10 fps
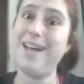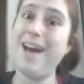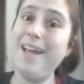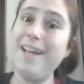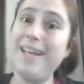
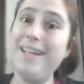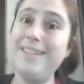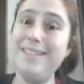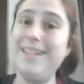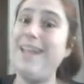
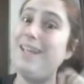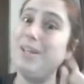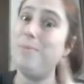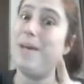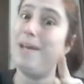Kayakins, thank
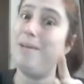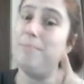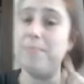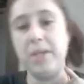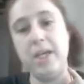you, babe.
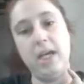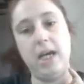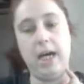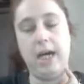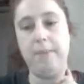
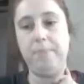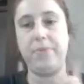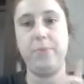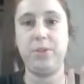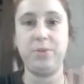Um,
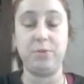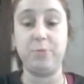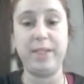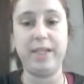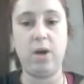which was
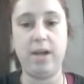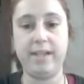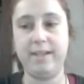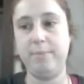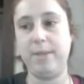really
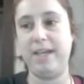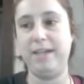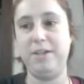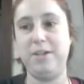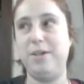awesome
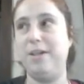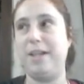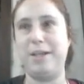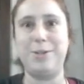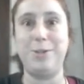and
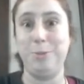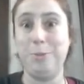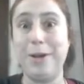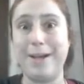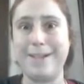like
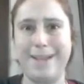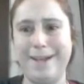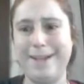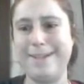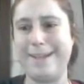super
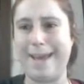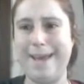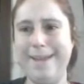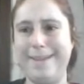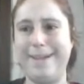exciting to
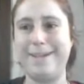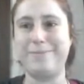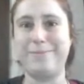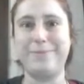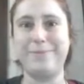get. Like,
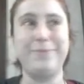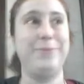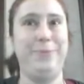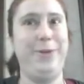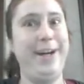
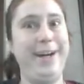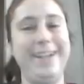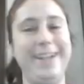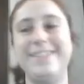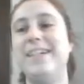
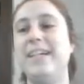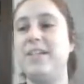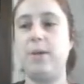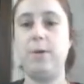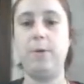what?
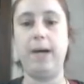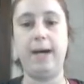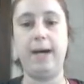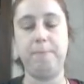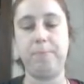So
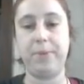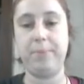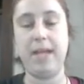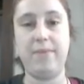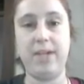um, I'm
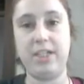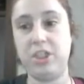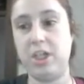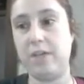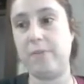gonna have a nice
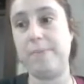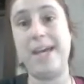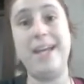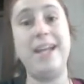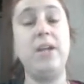chunk from
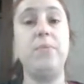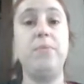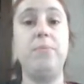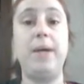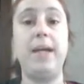that, and it
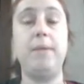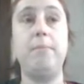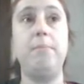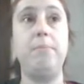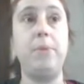my
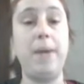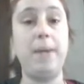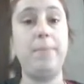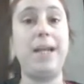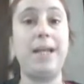the
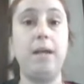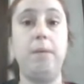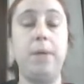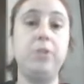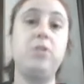payment I get in
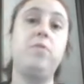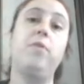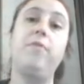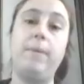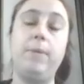March
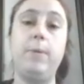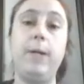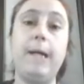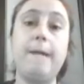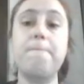for
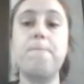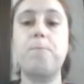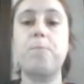February